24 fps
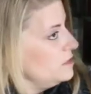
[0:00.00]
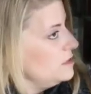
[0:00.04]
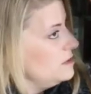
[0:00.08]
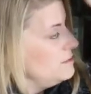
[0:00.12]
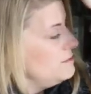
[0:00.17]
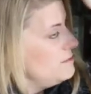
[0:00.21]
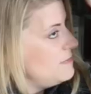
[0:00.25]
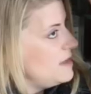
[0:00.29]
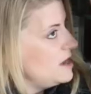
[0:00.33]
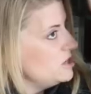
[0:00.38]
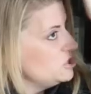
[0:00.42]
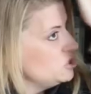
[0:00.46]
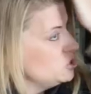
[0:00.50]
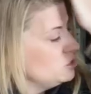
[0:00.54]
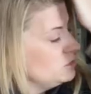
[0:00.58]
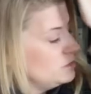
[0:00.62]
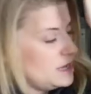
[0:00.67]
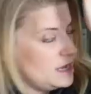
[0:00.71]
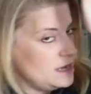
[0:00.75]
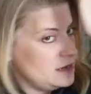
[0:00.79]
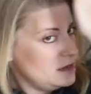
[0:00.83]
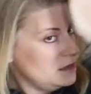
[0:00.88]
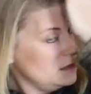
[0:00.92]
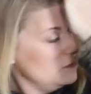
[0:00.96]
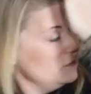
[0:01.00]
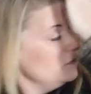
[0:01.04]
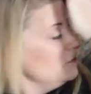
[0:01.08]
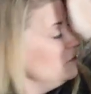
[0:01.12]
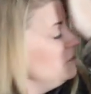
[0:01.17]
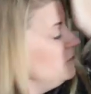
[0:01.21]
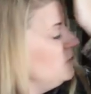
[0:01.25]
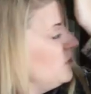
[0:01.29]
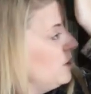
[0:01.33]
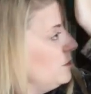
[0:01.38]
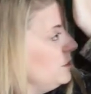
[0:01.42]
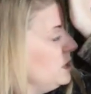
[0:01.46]
the measurement
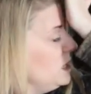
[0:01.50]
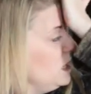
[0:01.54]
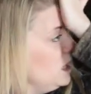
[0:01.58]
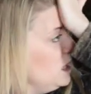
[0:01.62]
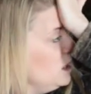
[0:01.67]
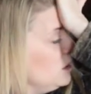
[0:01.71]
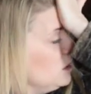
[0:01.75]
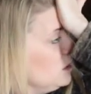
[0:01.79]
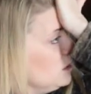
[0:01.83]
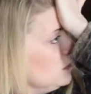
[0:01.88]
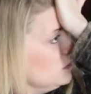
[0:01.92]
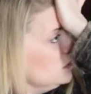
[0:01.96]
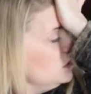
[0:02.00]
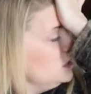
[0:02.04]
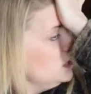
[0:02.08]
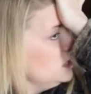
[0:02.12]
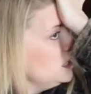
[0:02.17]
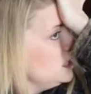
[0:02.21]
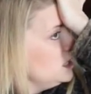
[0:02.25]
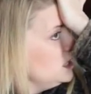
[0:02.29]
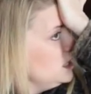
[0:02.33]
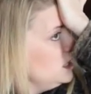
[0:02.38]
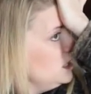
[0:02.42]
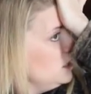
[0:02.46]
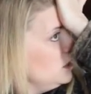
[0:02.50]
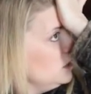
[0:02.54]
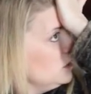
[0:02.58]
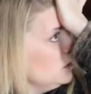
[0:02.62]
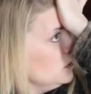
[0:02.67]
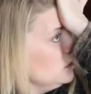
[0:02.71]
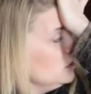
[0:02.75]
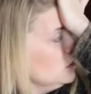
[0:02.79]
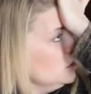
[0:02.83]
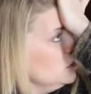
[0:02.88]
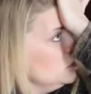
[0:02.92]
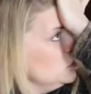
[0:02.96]
from here to
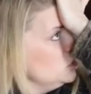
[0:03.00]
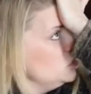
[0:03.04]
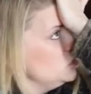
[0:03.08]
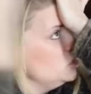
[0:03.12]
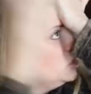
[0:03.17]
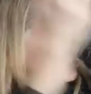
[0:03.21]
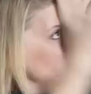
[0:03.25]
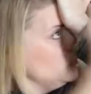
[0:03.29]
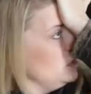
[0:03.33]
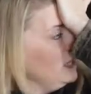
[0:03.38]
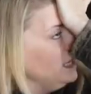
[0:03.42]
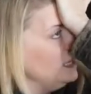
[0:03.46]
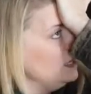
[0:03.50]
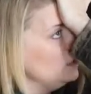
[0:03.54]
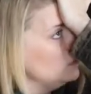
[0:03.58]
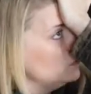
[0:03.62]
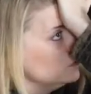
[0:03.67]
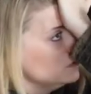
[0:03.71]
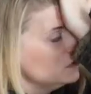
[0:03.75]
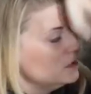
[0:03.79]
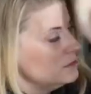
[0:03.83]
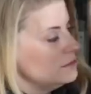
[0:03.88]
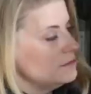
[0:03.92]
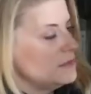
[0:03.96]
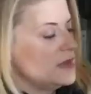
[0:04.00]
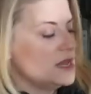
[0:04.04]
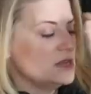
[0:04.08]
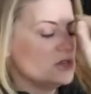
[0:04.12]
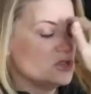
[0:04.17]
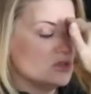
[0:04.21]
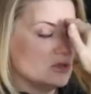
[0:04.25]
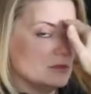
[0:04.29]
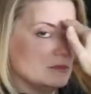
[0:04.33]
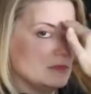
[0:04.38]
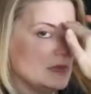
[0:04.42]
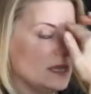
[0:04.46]
here should equal the
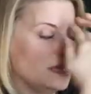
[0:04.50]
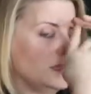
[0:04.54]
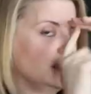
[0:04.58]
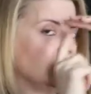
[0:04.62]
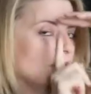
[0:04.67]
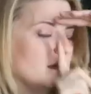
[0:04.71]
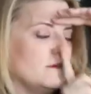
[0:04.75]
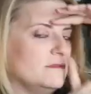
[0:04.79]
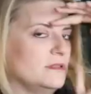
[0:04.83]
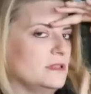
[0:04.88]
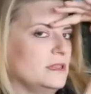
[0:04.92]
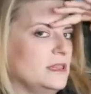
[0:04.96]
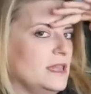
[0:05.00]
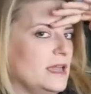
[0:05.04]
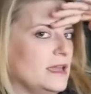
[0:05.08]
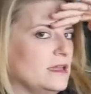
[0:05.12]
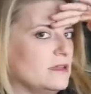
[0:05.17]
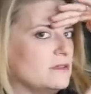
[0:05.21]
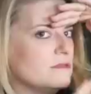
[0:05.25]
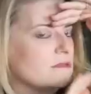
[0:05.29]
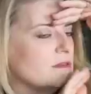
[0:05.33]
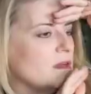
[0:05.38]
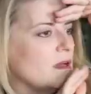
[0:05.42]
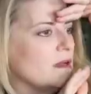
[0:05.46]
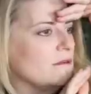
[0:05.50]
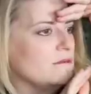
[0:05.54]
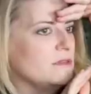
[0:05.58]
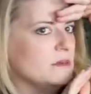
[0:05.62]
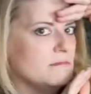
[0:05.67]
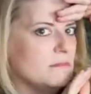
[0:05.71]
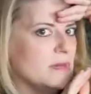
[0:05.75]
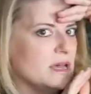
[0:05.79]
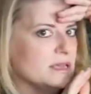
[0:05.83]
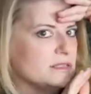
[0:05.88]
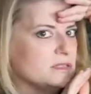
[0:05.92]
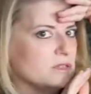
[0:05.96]
measurement of the length of the
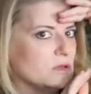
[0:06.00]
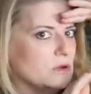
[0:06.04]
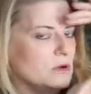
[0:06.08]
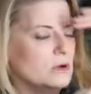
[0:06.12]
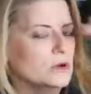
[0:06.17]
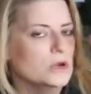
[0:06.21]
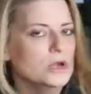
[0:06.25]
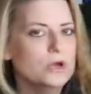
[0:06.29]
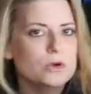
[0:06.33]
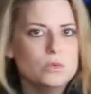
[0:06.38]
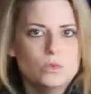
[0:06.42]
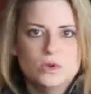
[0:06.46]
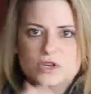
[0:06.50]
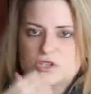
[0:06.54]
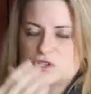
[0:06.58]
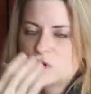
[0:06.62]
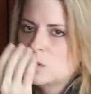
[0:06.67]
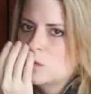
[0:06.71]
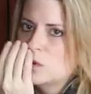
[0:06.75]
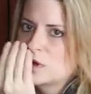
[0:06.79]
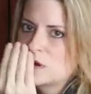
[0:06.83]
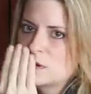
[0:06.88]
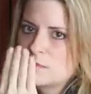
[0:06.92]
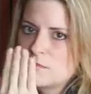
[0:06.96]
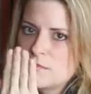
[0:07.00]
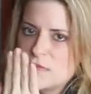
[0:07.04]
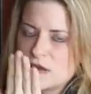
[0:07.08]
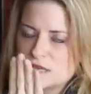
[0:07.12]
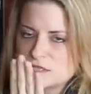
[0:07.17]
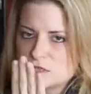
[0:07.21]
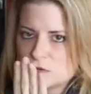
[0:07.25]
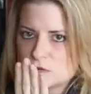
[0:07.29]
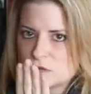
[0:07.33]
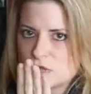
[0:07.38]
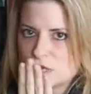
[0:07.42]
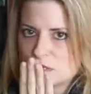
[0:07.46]
muzzle. We don't want a
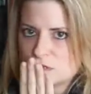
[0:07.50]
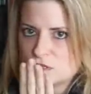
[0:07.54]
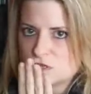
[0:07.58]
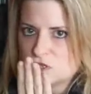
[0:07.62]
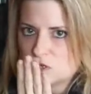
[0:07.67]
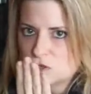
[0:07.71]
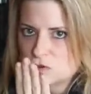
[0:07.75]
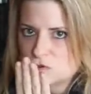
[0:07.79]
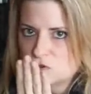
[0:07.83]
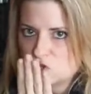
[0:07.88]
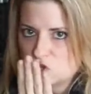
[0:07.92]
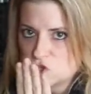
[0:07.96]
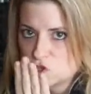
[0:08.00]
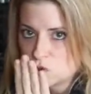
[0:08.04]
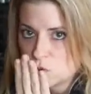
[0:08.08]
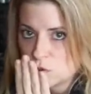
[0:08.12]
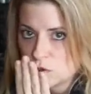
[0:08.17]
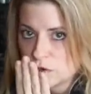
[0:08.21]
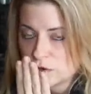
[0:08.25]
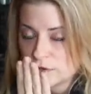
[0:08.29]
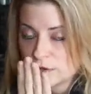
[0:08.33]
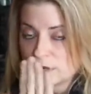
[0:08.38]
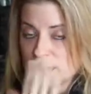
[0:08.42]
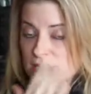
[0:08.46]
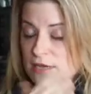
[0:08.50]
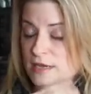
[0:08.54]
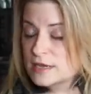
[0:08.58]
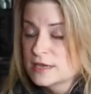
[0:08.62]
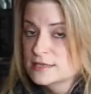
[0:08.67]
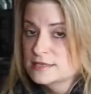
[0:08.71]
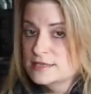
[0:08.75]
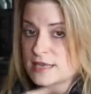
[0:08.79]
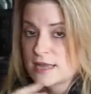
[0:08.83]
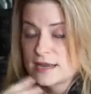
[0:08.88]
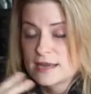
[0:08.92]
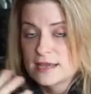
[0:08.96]
muzzle that's too short,
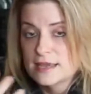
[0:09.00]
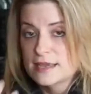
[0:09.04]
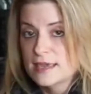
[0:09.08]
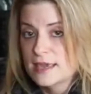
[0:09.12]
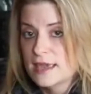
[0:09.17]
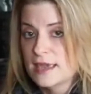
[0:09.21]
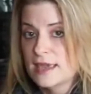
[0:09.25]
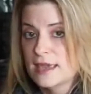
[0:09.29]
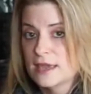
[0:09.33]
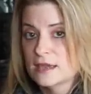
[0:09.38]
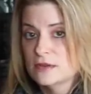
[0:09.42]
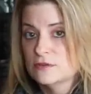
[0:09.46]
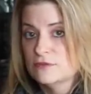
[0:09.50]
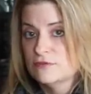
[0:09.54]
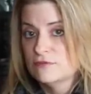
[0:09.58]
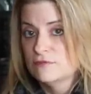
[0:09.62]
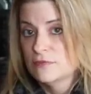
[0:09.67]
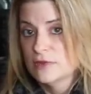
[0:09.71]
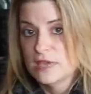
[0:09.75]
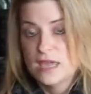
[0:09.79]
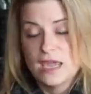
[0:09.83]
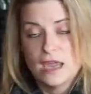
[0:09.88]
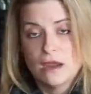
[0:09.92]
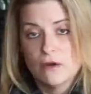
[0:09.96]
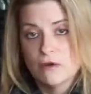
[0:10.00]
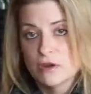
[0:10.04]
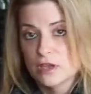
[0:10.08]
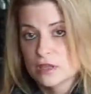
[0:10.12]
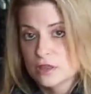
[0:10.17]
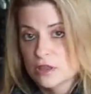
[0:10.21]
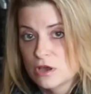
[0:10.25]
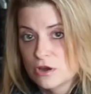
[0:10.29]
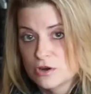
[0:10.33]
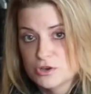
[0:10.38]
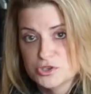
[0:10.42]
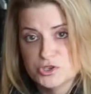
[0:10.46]
because then it can't carry
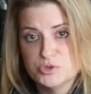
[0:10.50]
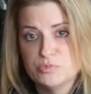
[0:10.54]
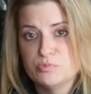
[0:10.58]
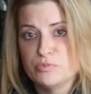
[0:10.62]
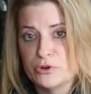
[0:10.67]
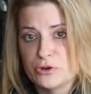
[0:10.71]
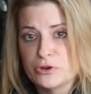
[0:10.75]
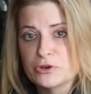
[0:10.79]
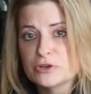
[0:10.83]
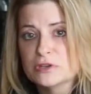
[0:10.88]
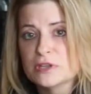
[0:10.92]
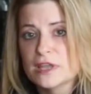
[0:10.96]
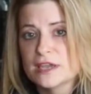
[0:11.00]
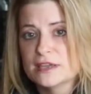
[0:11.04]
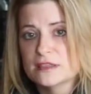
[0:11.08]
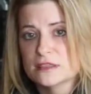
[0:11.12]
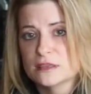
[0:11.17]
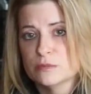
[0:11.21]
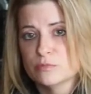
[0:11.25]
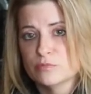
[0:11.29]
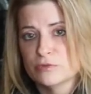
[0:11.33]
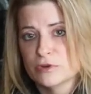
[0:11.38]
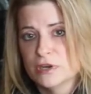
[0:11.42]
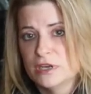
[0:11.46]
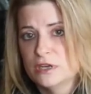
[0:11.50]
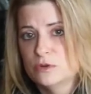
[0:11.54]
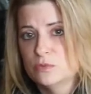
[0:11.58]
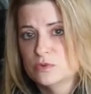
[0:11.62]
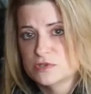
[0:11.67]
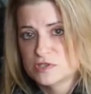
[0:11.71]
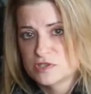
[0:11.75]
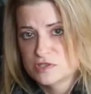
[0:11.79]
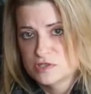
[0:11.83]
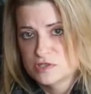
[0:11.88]
a large bird like the breed was